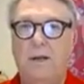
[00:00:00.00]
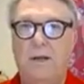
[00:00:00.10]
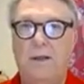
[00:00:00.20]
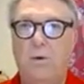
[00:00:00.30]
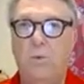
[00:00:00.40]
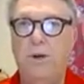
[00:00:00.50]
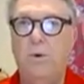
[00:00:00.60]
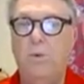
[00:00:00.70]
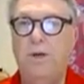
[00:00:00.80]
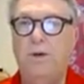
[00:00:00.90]
that
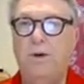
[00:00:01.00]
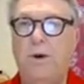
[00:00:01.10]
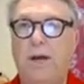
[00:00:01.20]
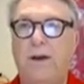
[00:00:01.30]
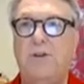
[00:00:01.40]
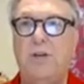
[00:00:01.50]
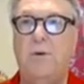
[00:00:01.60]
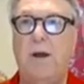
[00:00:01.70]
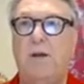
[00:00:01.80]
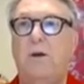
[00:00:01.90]
we do have
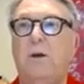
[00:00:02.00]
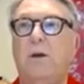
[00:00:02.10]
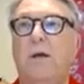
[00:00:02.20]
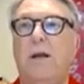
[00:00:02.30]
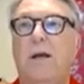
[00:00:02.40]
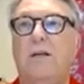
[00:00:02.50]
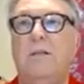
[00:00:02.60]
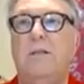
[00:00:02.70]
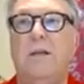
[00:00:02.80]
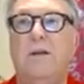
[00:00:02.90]
Generac. You can get
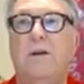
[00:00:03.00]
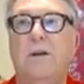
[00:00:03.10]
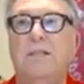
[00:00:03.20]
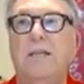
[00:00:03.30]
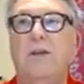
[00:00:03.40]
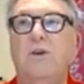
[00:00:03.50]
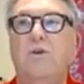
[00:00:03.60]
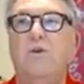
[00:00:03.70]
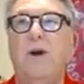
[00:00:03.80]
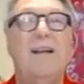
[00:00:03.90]
actually CEU
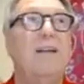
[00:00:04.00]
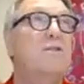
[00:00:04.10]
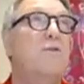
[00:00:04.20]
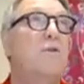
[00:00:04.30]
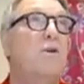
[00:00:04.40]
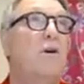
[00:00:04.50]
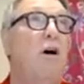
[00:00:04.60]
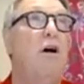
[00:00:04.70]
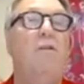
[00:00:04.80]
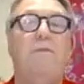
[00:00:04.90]
credits for
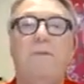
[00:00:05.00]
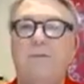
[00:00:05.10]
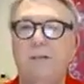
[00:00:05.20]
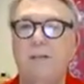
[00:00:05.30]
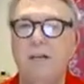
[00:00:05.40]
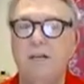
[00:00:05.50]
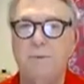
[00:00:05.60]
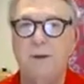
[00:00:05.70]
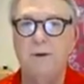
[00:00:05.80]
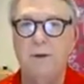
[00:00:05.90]
all 50 states
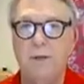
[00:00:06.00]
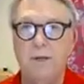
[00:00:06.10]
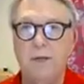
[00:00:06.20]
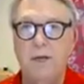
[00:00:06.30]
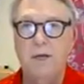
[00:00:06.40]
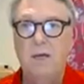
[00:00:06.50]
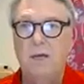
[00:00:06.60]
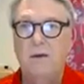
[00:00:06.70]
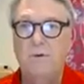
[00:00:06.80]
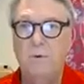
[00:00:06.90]
by doing this.
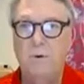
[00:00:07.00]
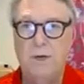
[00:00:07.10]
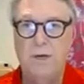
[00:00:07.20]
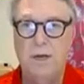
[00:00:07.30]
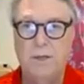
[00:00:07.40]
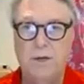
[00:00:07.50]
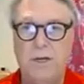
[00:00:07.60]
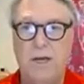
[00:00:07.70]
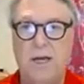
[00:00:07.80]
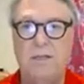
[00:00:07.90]
If you want to take their
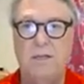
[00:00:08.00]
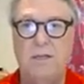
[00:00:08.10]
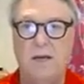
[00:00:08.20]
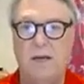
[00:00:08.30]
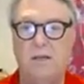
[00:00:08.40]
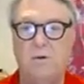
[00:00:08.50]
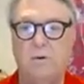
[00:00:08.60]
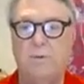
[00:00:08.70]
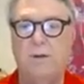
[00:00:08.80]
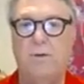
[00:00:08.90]
test, this
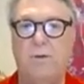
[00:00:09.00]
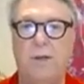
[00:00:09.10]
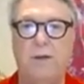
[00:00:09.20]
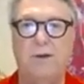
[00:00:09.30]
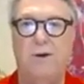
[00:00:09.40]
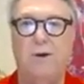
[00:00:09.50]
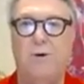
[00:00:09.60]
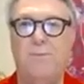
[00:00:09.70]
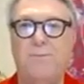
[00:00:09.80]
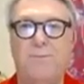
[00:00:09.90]
would be a good thing to
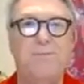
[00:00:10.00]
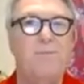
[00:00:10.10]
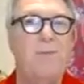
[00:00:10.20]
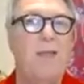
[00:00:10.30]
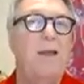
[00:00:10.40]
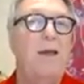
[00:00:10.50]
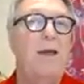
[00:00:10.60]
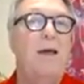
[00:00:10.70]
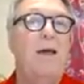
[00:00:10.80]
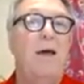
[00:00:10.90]
know.
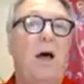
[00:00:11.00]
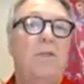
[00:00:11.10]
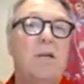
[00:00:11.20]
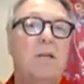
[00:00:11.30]
This